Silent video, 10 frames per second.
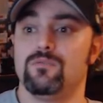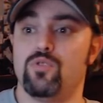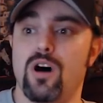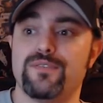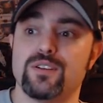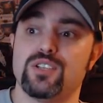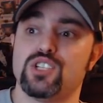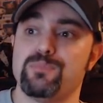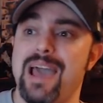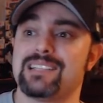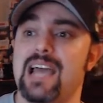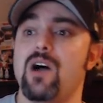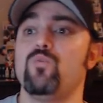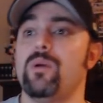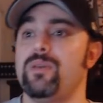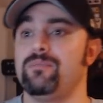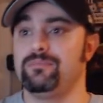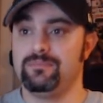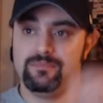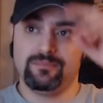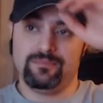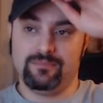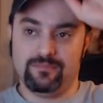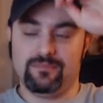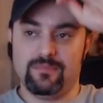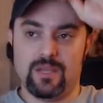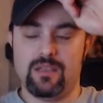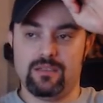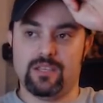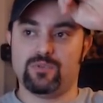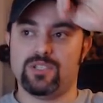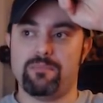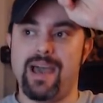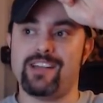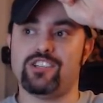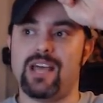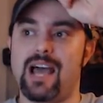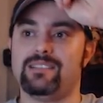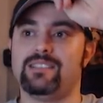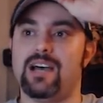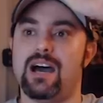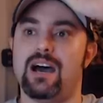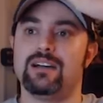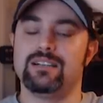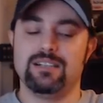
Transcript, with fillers: Raw versus SmackDown Women. This was a match that uh,